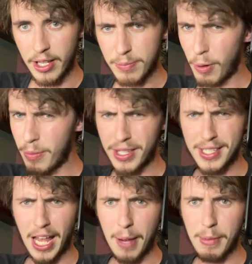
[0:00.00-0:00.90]
It's probably the
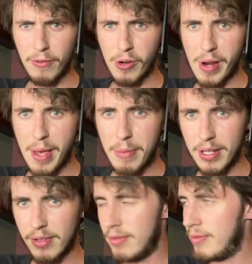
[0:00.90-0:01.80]
same everywhere, but
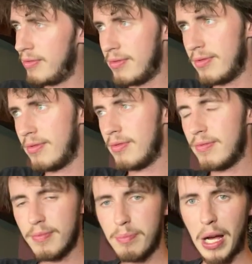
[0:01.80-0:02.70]

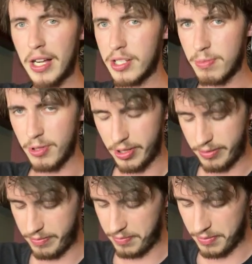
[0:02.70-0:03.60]
bugs, bro.
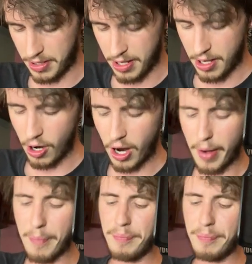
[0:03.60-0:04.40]
Alright.